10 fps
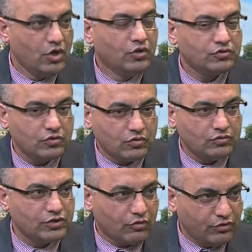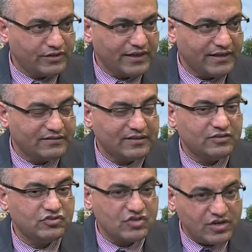So the good thing is that
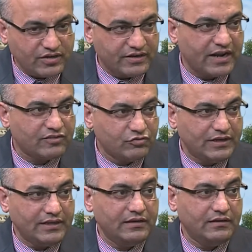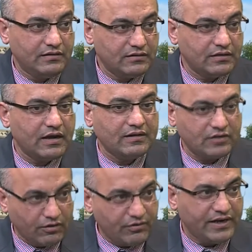the children actually got
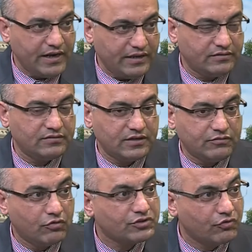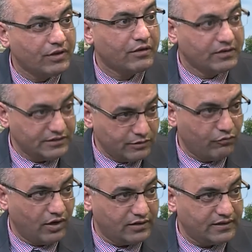awareness that what's going on in the
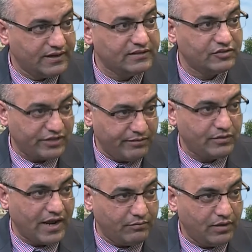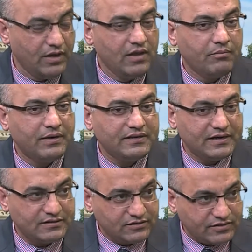world at the same time. But
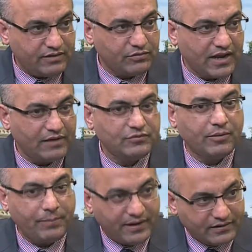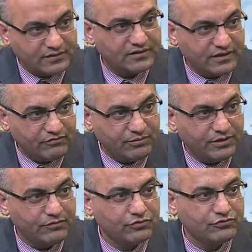at the same time, the parents and
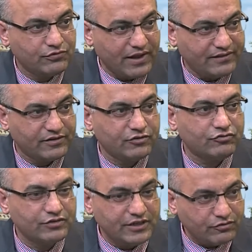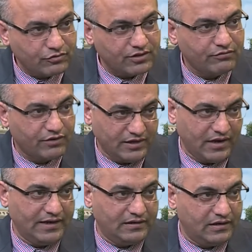everybody was together, so they took it very
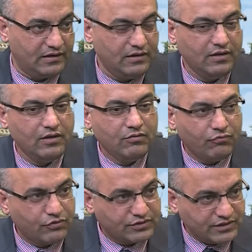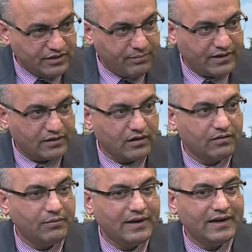lightly. For the debate
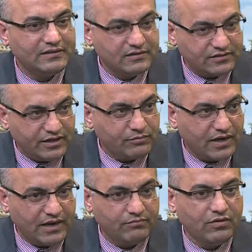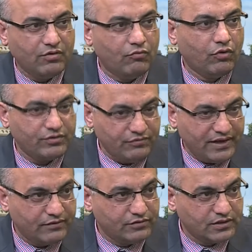club, at the same time, what we
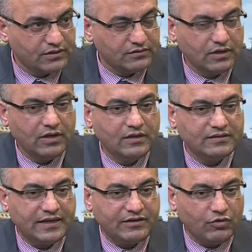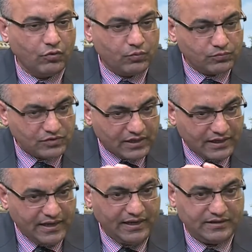have done, that the
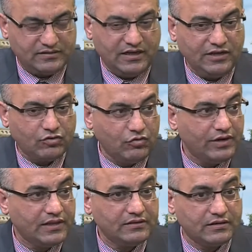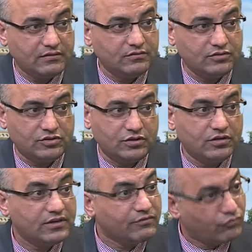kids, including the
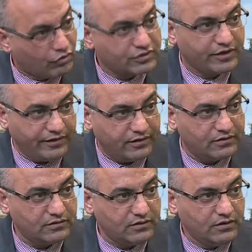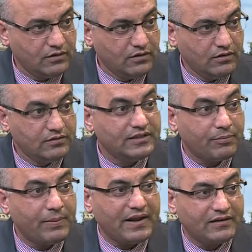third and fourth grader, their
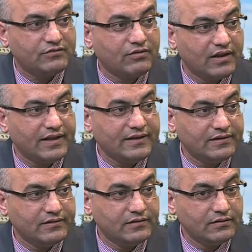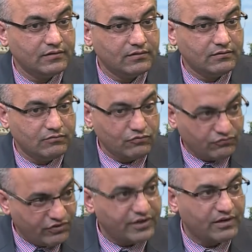parents were like
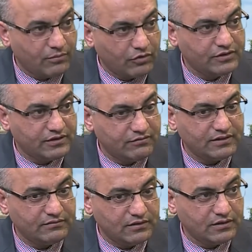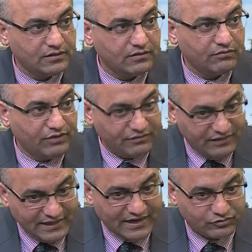worried about that when
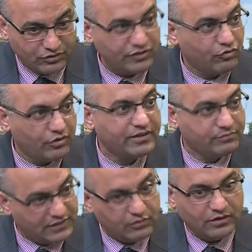we actually told them, no,